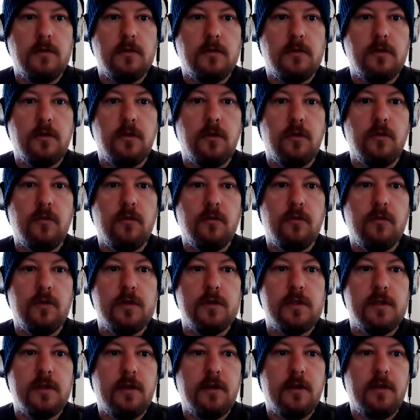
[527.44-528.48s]
So
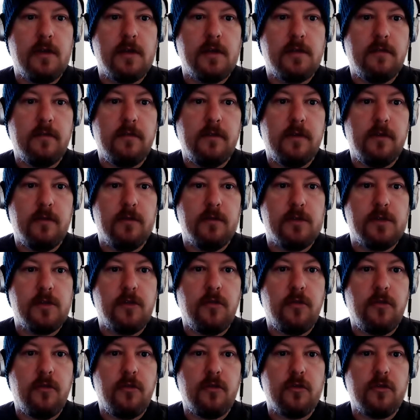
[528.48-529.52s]
listen aggressively was
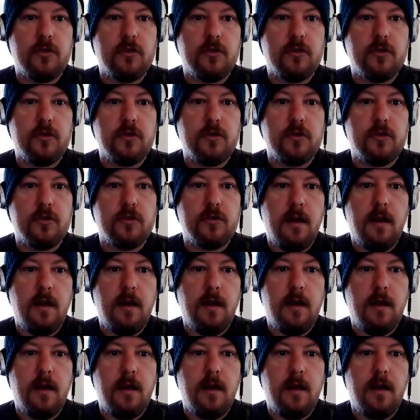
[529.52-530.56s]
Thursdays, and
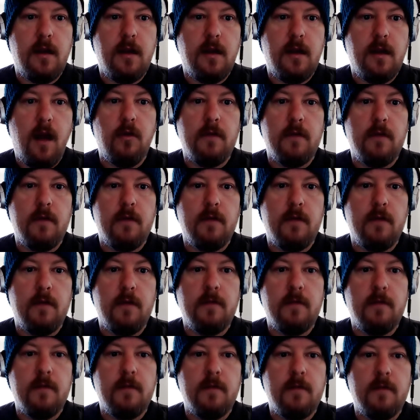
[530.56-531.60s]
I would call that
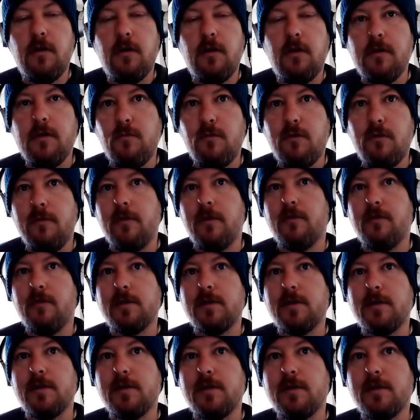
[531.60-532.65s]
David called it more of a
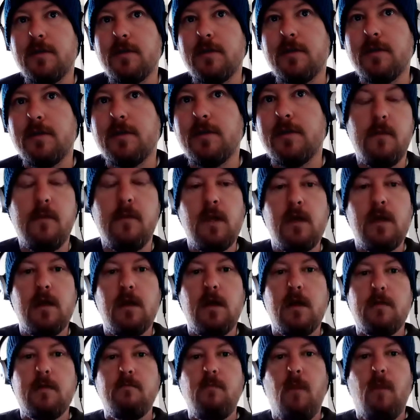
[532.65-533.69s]
Chris episode, but
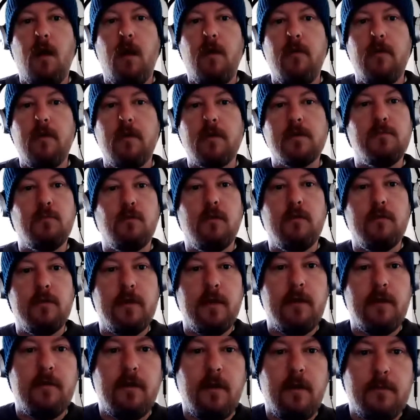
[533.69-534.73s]
I think it's more of a
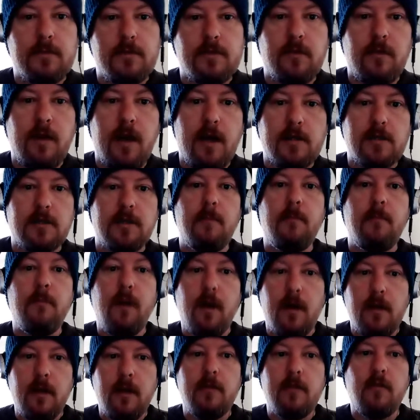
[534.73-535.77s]
David episode actually.
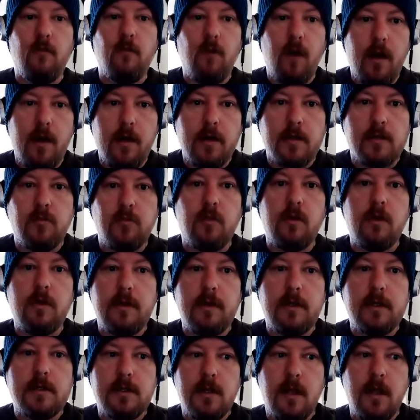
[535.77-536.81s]
But either way, it's one of
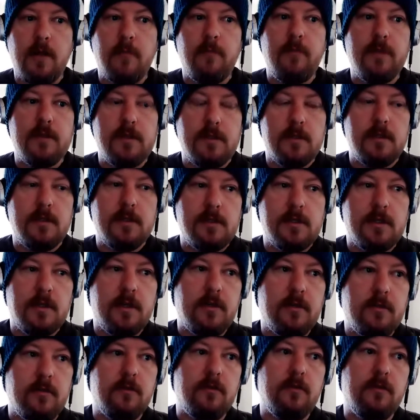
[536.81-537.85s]
these like business
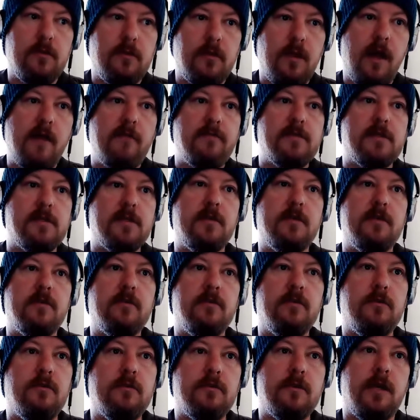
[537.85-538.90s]
skill, life
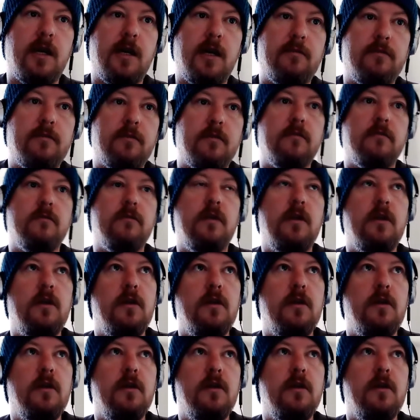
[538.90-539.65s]
skill type of